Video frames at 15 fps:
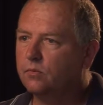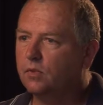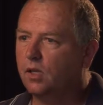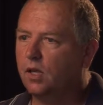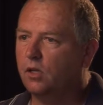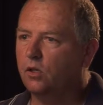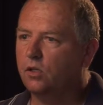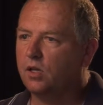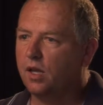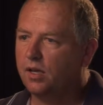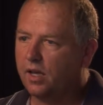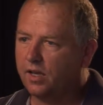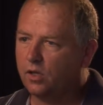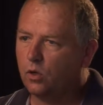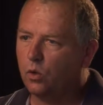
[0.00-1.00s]
I looked like
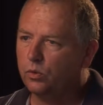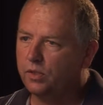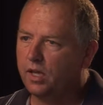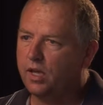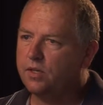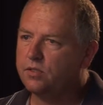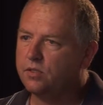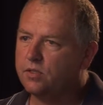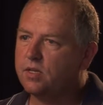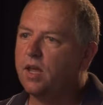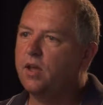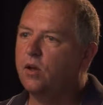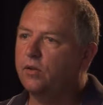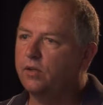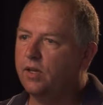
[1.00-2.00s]
I could hold days and
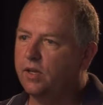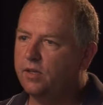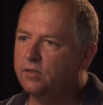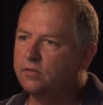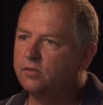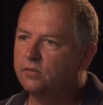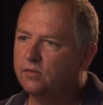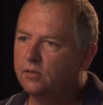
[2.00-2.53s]
stay on days.